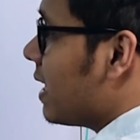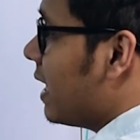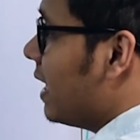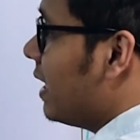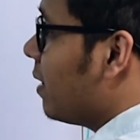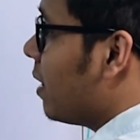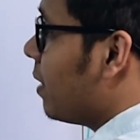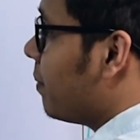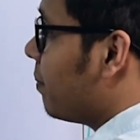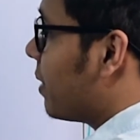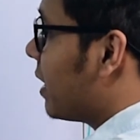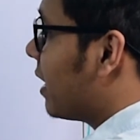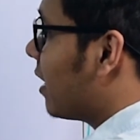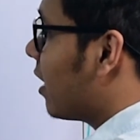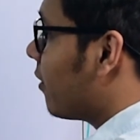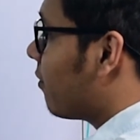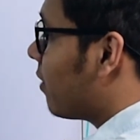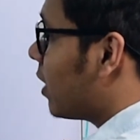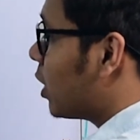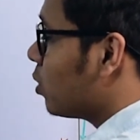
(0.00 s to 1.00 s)
side and bring
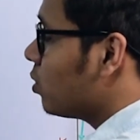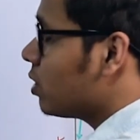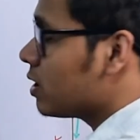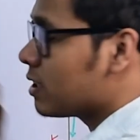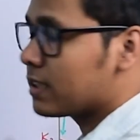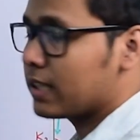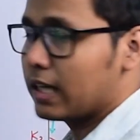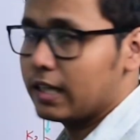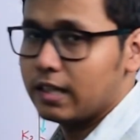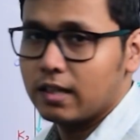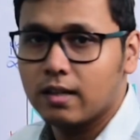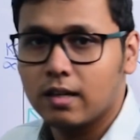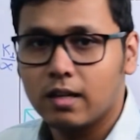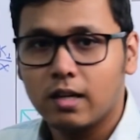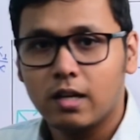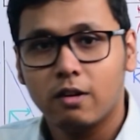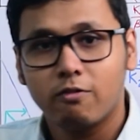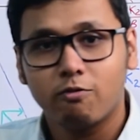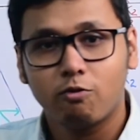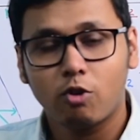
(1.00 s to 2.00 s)
alpha to this side.
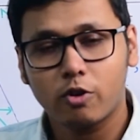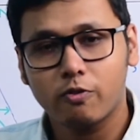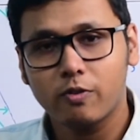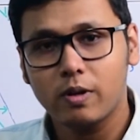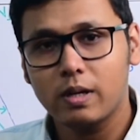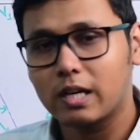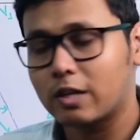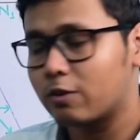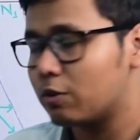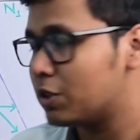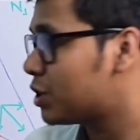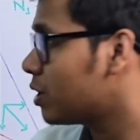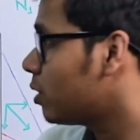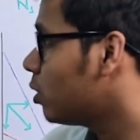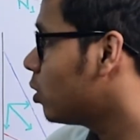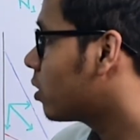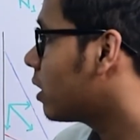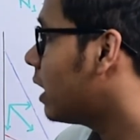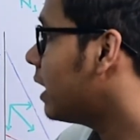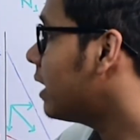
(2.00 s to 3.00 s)
What will the equation
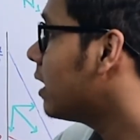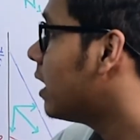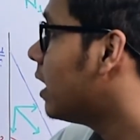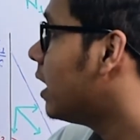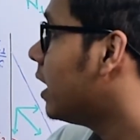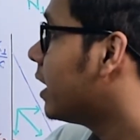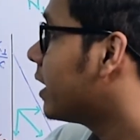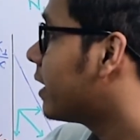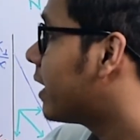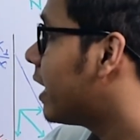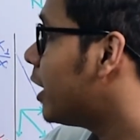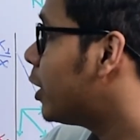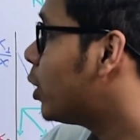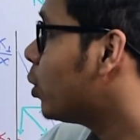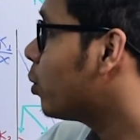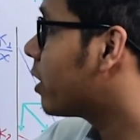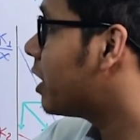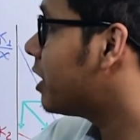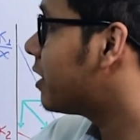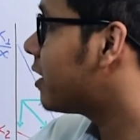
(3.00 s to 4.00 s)
look like? k two
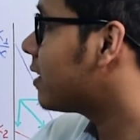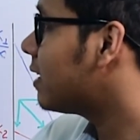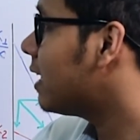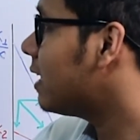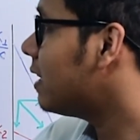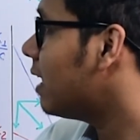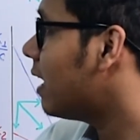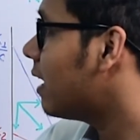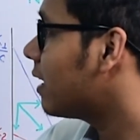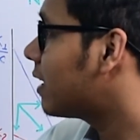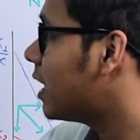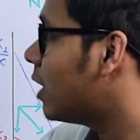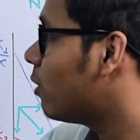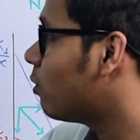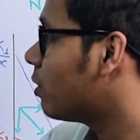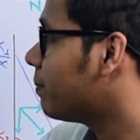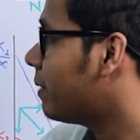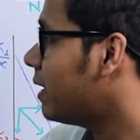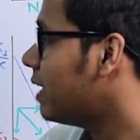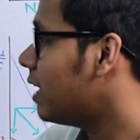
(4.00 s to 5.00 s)
greater than k
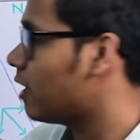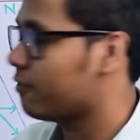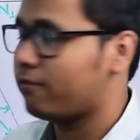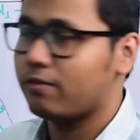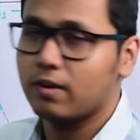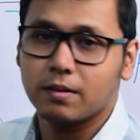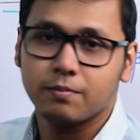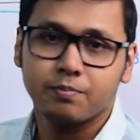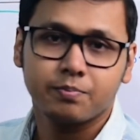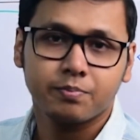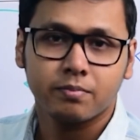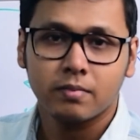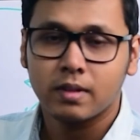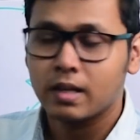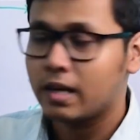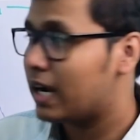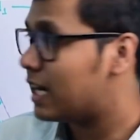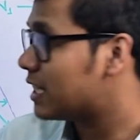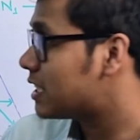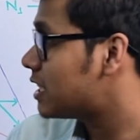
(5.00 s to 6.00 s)
one by alpha.
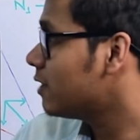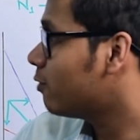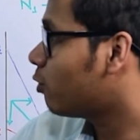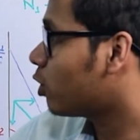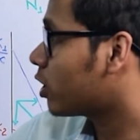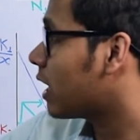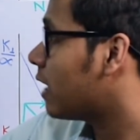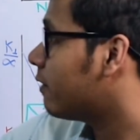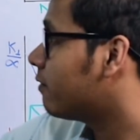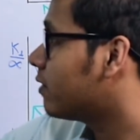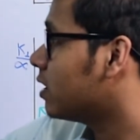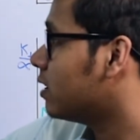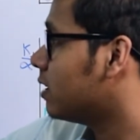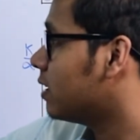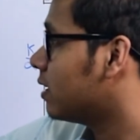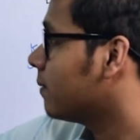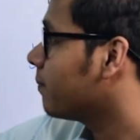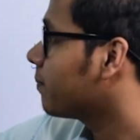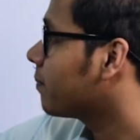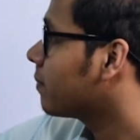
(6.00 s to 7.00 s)
And see what I have done
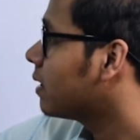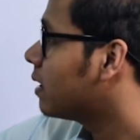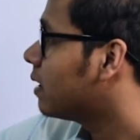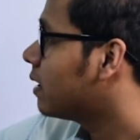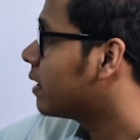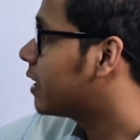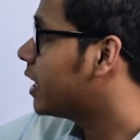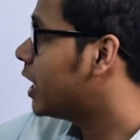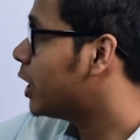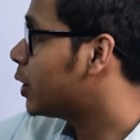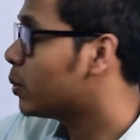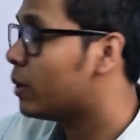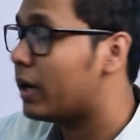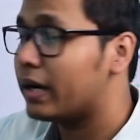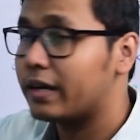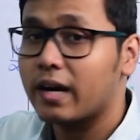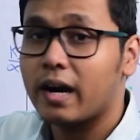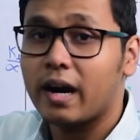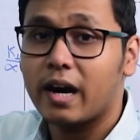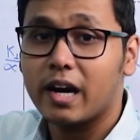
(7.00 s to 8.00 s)
here. k two
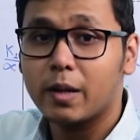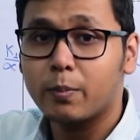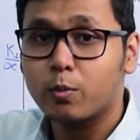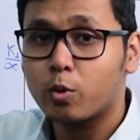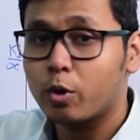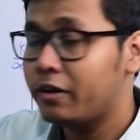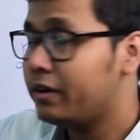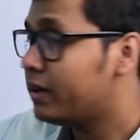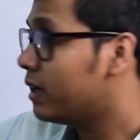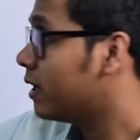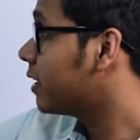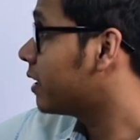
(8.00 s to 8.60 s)
at a higher point,